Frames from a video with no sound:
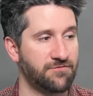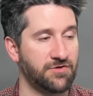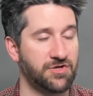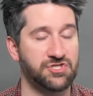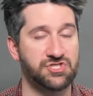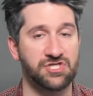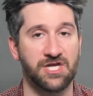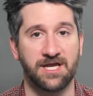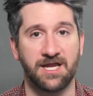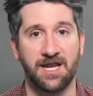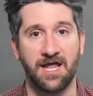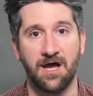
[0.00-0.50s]
you to
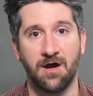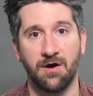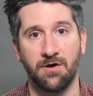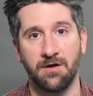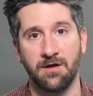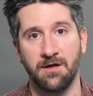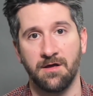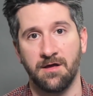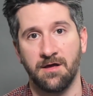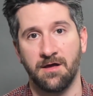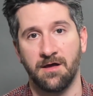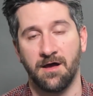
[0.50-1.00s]
check it out.
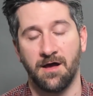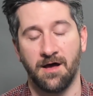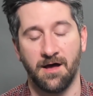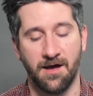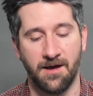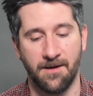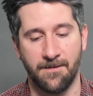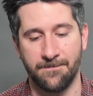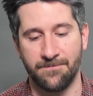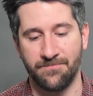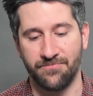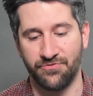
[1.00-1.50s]

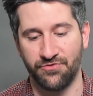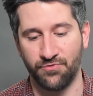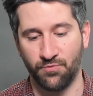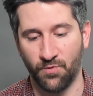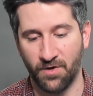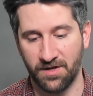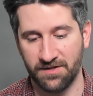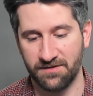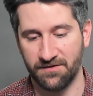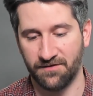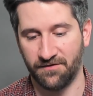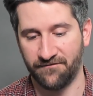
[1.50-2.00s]
Um, the
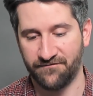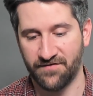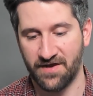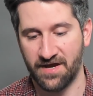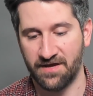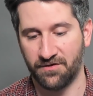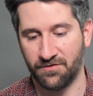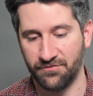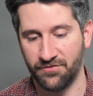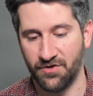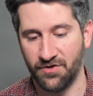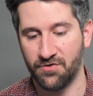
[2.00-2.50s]
one little
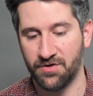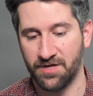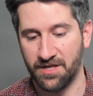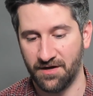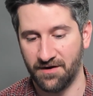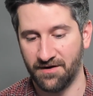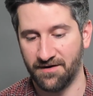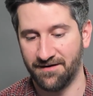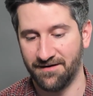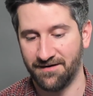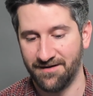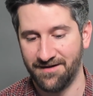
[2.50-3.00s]
final note
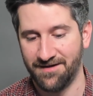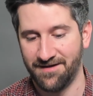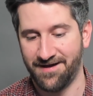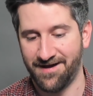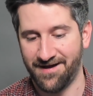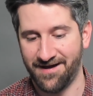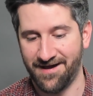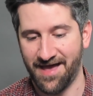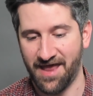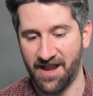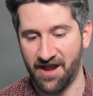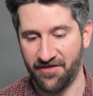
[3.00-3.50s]
here, uh,
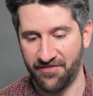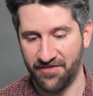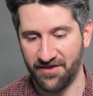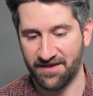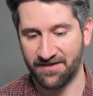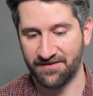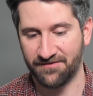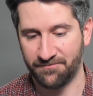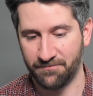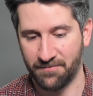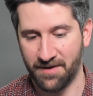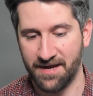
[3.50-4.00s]
and I think
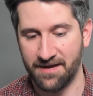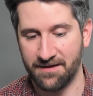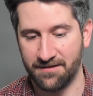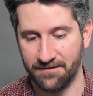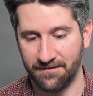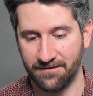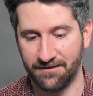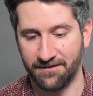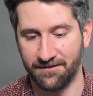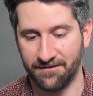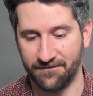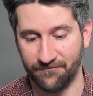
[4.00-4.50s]
it might,
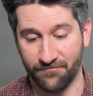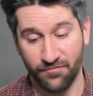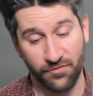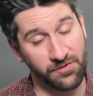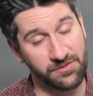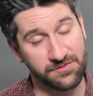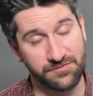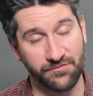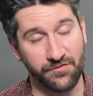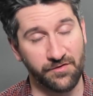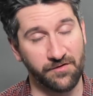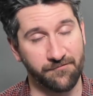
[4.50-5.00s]
for
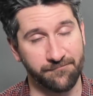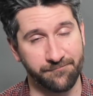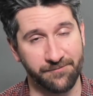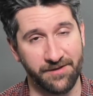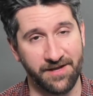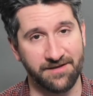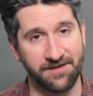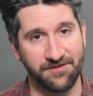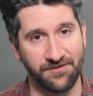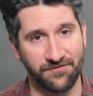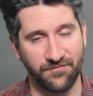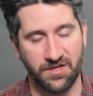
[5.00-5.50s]
those of you who have
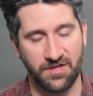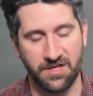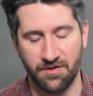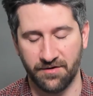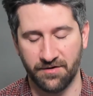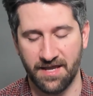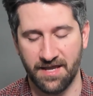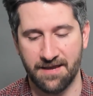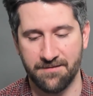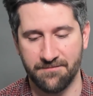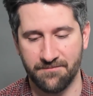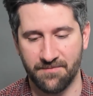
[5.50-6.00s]
played this video
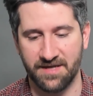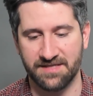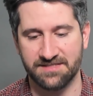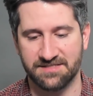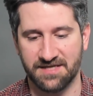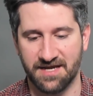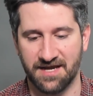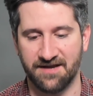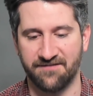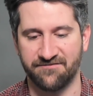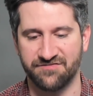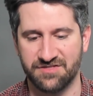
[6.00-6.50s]
game, might
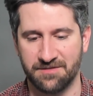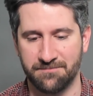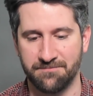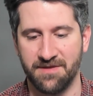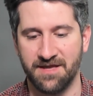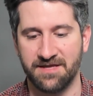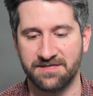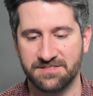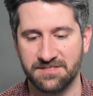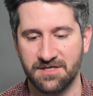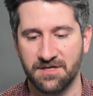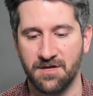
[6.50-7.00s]
kind of
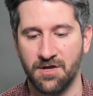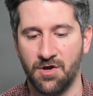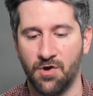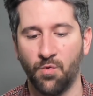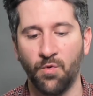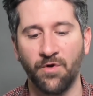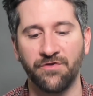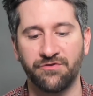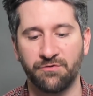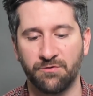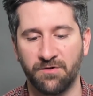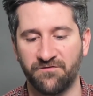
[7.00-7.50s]
cement
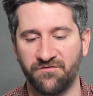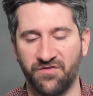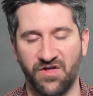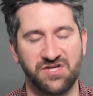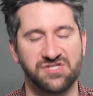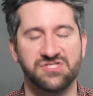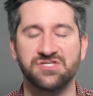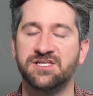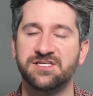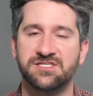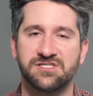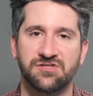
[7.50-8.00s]
what the
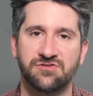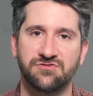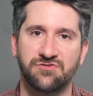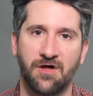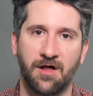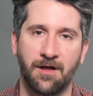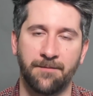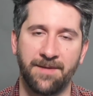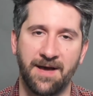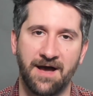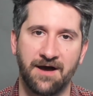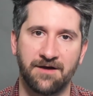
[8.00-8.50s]
Reflectionist is
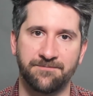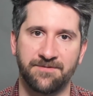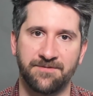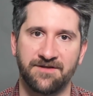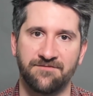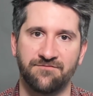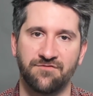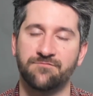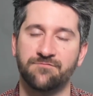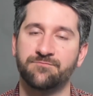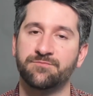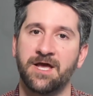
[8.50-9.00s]
all about. But
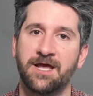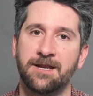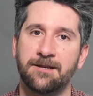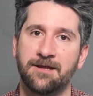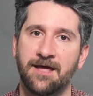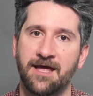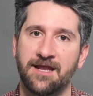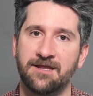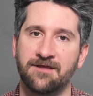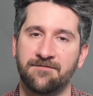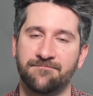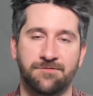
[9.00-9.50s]
if you've played
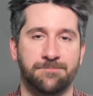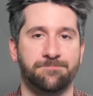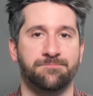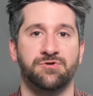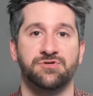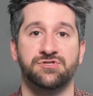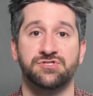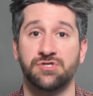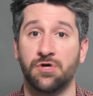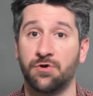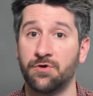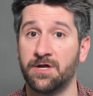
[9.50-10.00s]
any of the
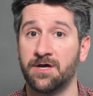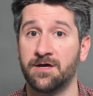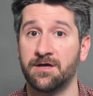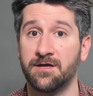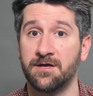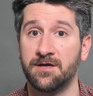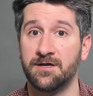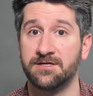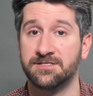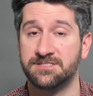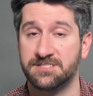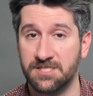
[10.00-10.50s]
Persona
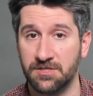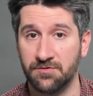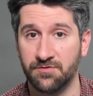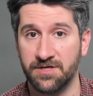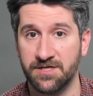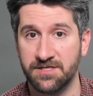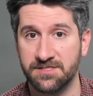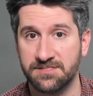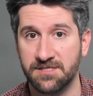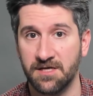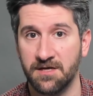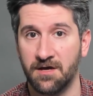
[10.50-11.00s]

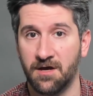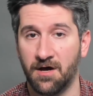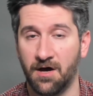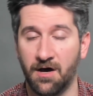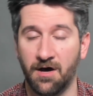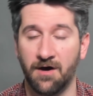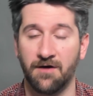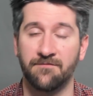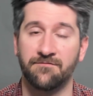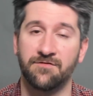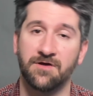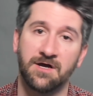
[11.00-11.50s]
series
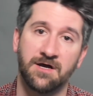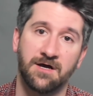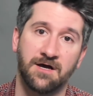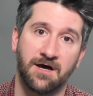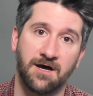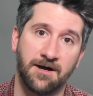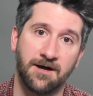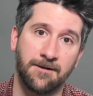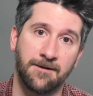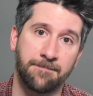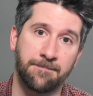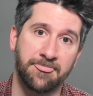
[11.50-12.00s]
of
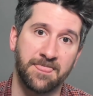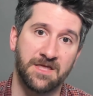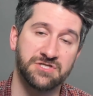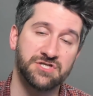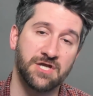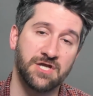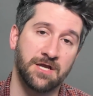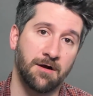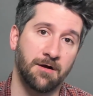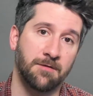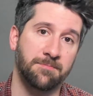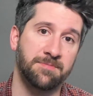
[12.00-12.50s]
um,
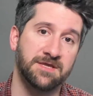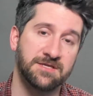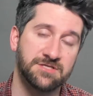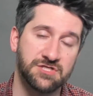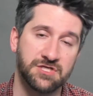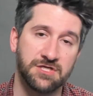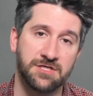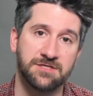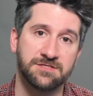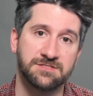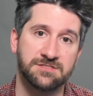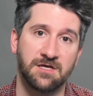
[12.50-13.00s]

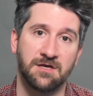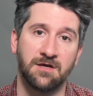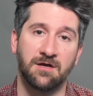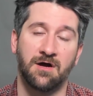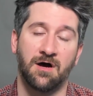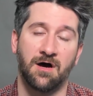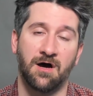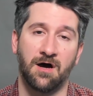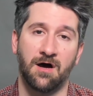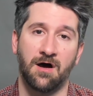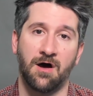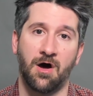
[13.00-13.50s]
JRPGs,
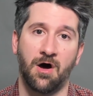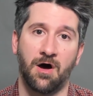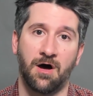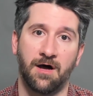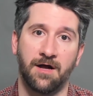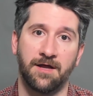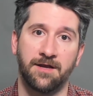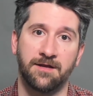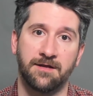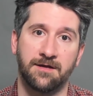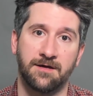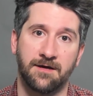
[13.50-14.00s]
uh,
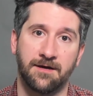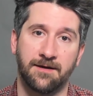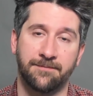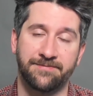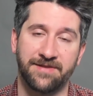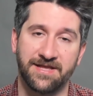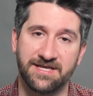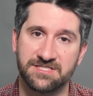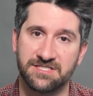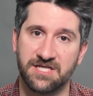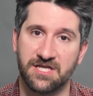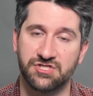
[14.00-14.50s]
on uh,
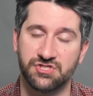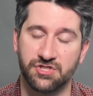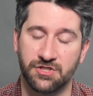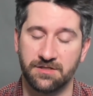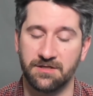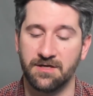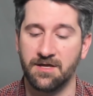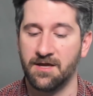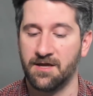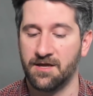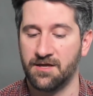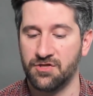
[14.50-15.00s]
PlayStation,
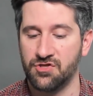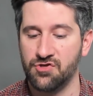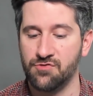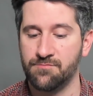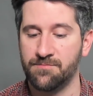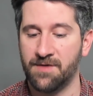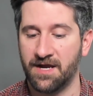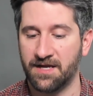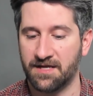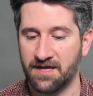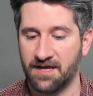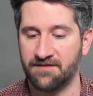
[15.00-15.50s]
you
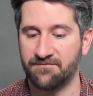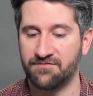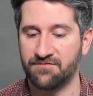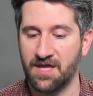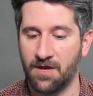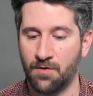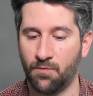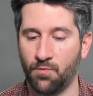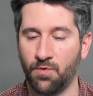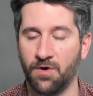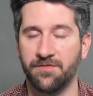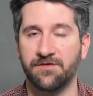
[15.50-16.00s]
might kind of
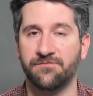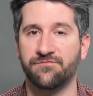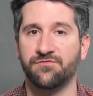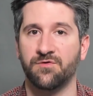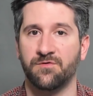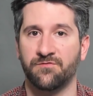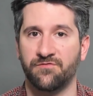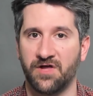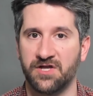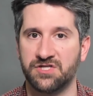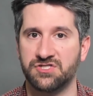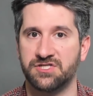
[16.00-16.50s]
get where the
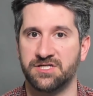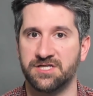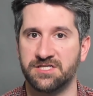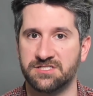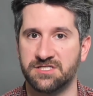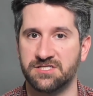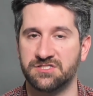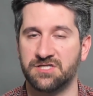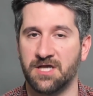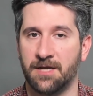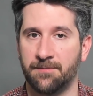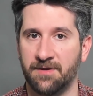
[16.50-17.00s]

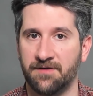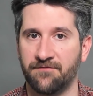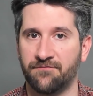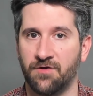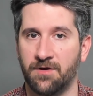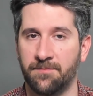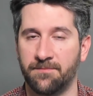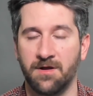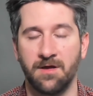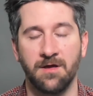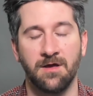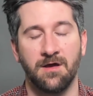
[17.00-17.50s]
reflectionist is coming
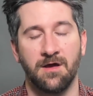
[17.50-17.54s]
from.